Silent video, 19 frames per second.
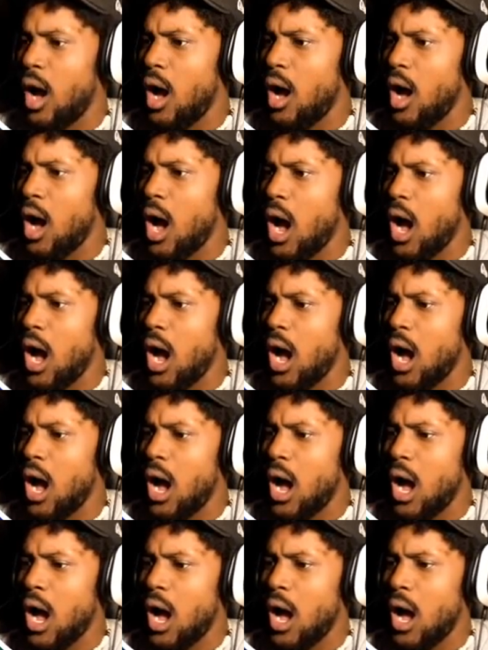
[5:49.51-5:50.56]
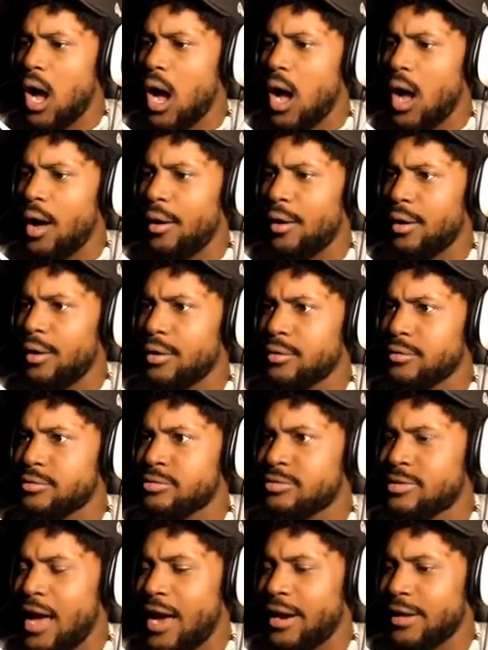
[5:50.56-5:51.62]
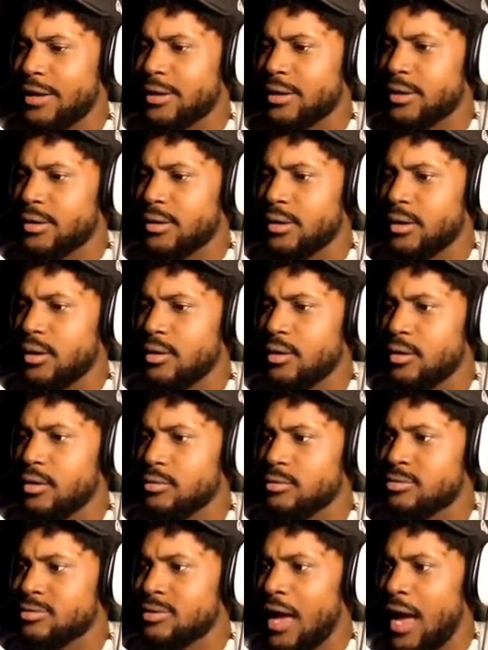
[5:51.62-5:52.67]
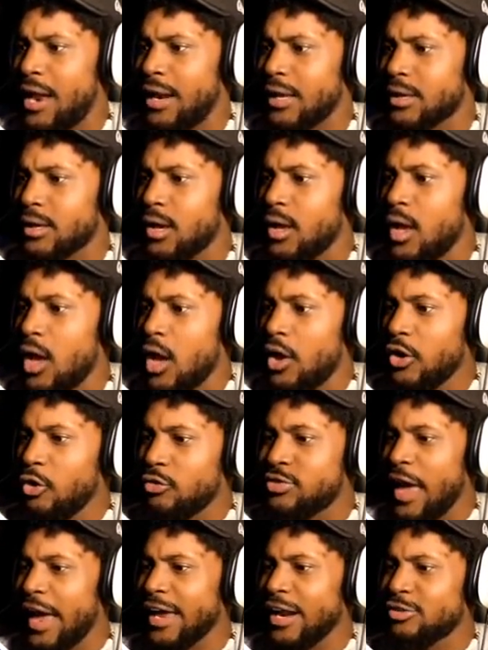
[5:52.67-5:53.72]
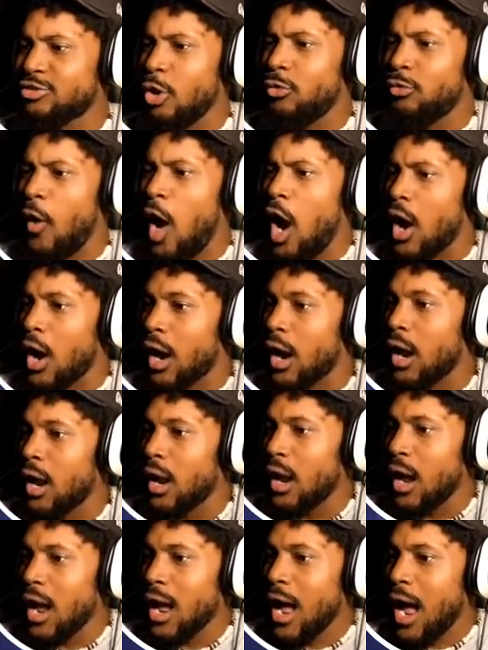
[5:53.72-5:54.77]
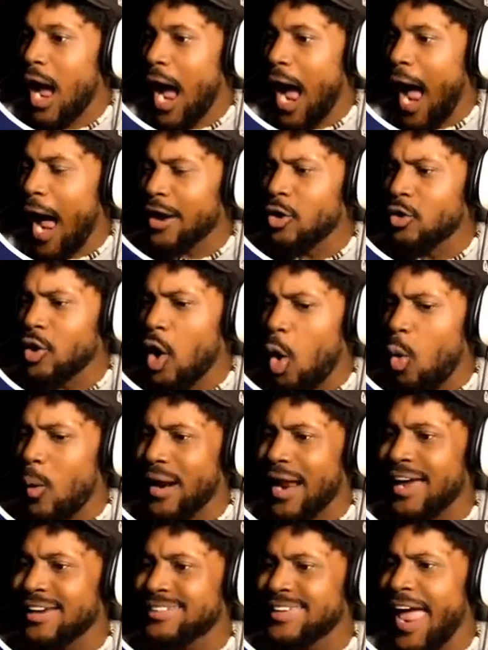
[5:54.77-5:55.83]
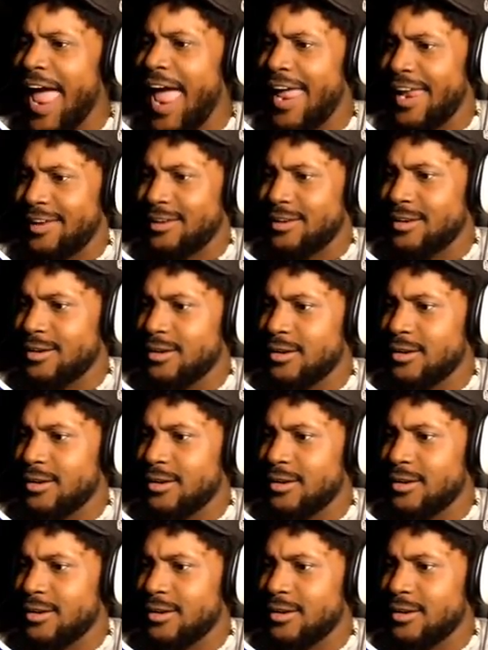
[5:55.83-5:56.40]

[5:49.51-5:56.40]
Uh... Sonic! Sonic! You've taken it too far! I don't know what I did!